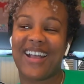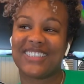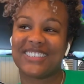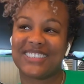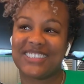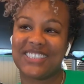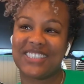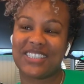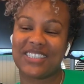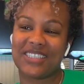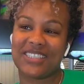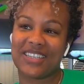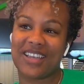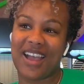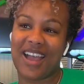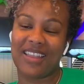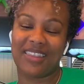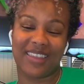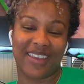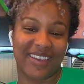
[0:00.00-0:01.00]
she's,
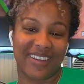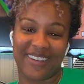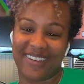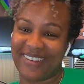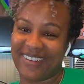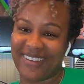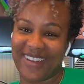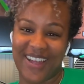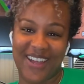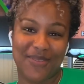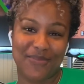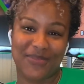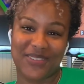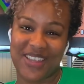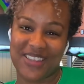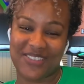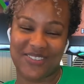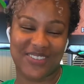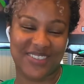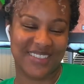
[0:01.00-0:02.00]
I like her. I'm
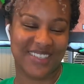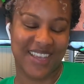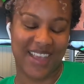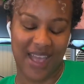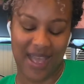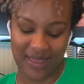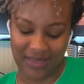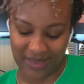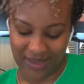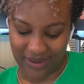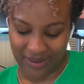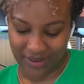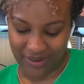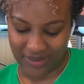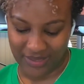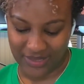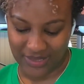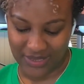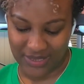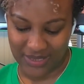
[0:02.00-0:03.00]
just going to say I like her.
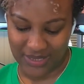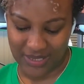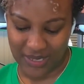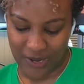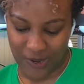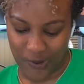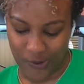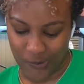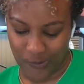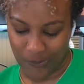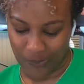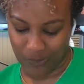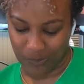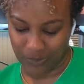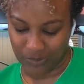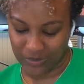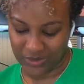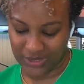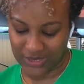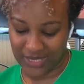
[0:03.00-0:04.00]
She,
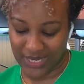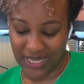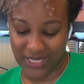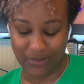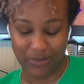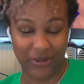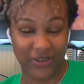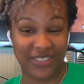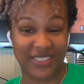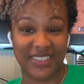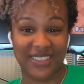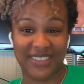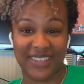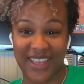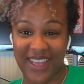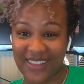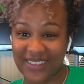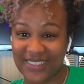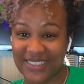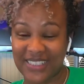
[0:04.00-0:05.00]
um, she has
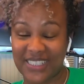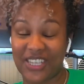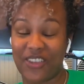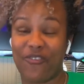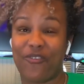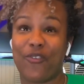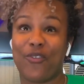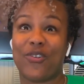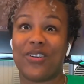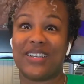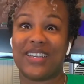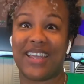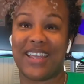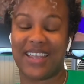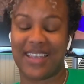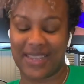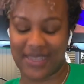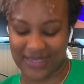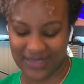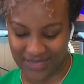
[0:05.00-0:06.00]
personality for
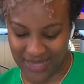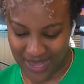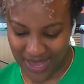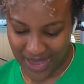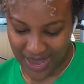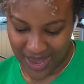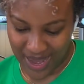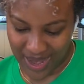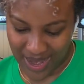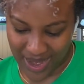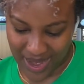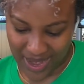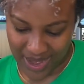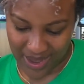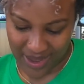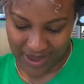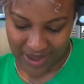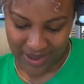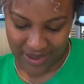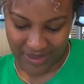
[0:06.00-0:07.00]
days
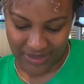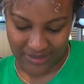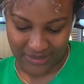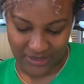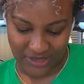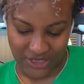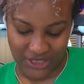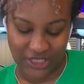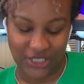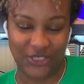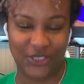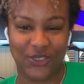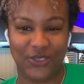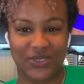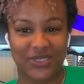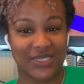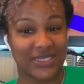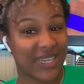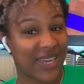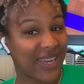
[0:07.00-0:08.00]
and she
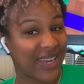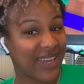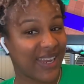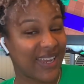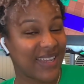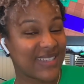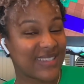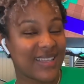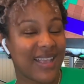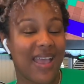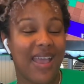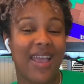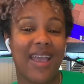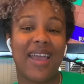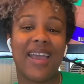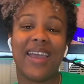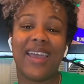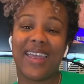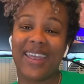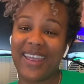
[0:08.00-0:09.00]
crochets
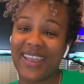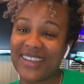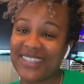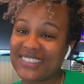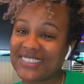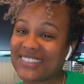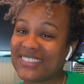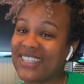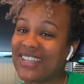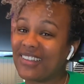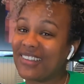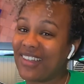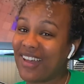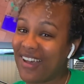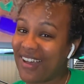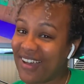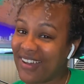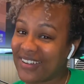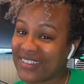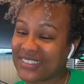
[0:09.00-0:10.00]
and she
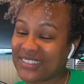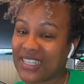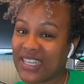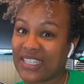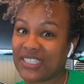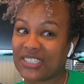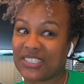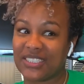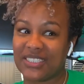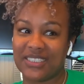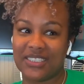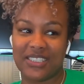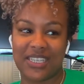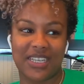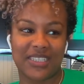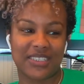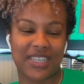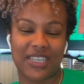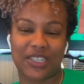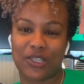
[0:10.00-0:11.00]
clogs. Like she
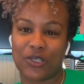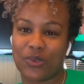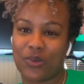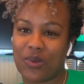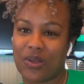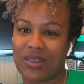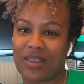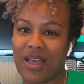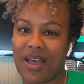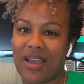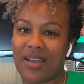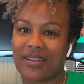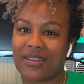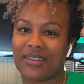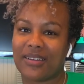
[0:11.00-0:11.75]
does like little clog